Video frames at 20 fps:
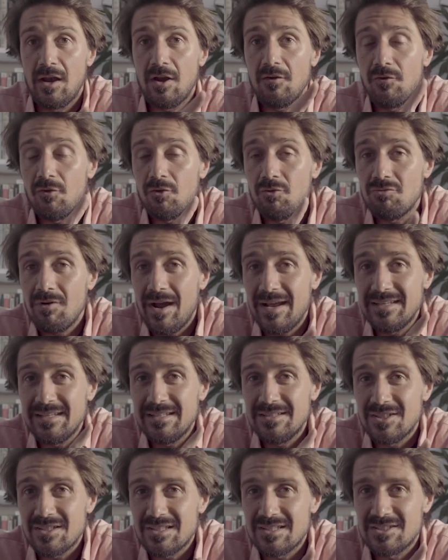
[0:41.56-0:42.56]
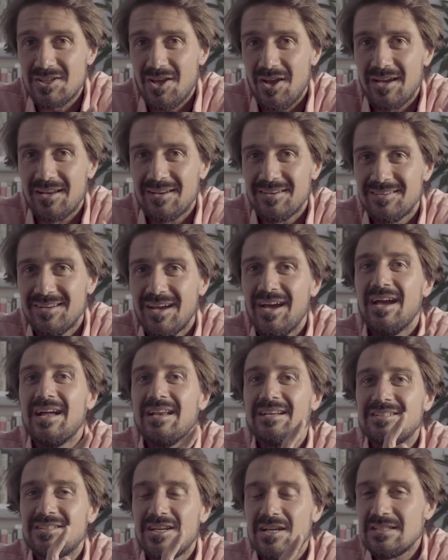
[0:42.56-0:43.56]
and I've already just signed
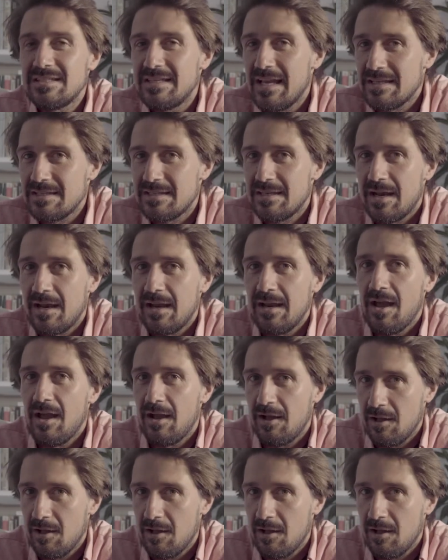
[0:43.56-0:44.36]
just yesterday a